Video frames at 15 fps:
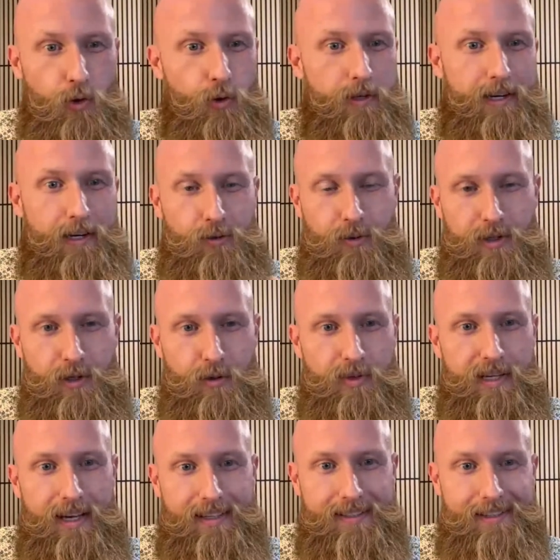Who cares what
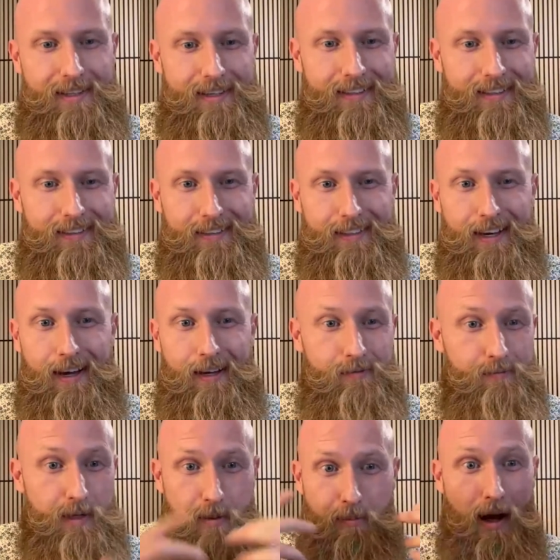UPS thinks
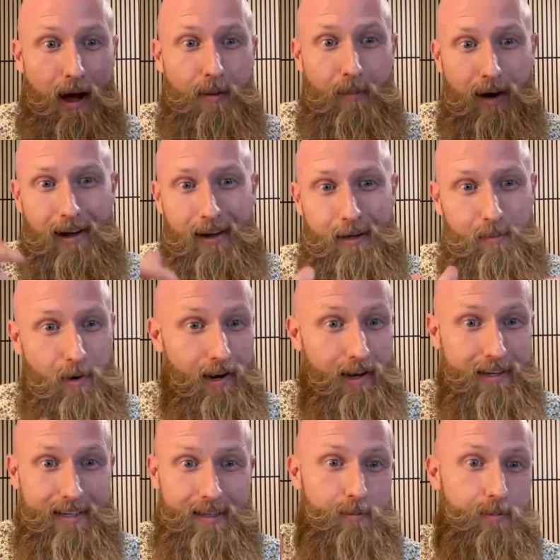in my mind, but
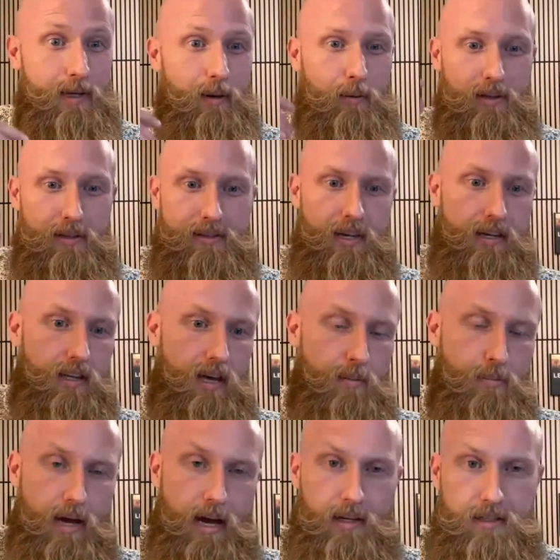I need to be able to take
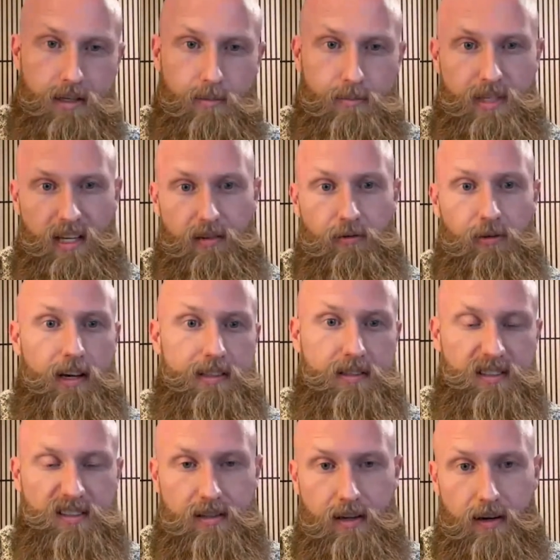that package up 10 flights
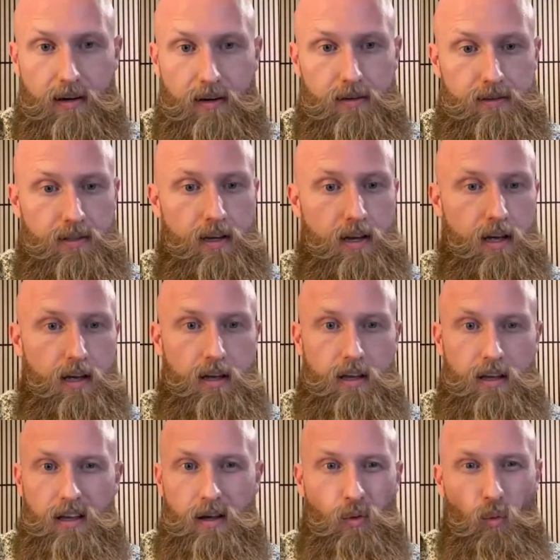of stairs
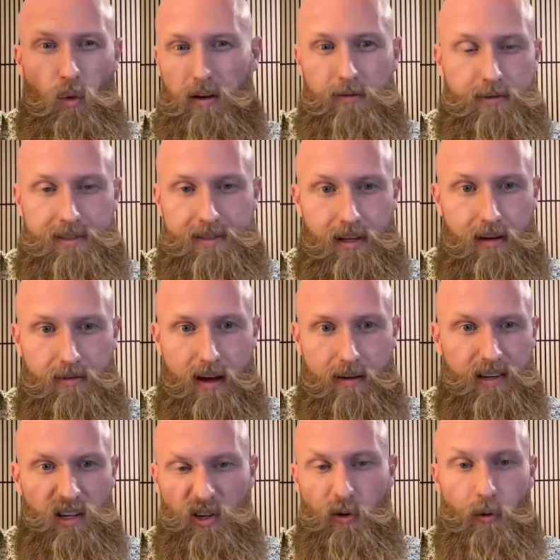And what if instead of
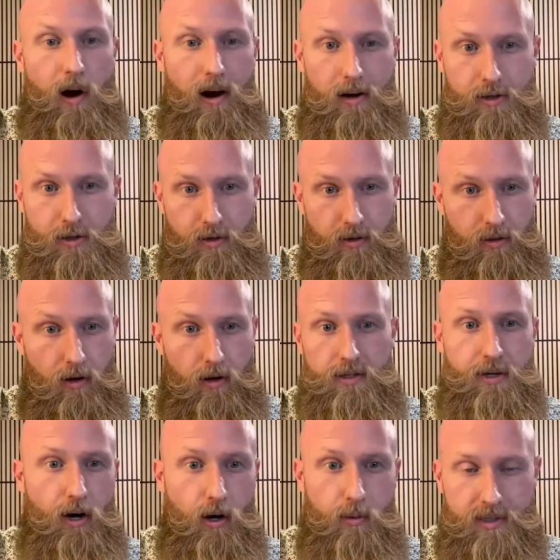having a garage or a
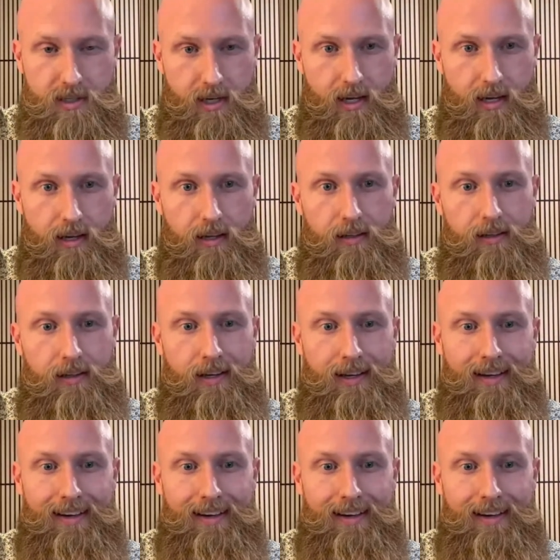large garbage can,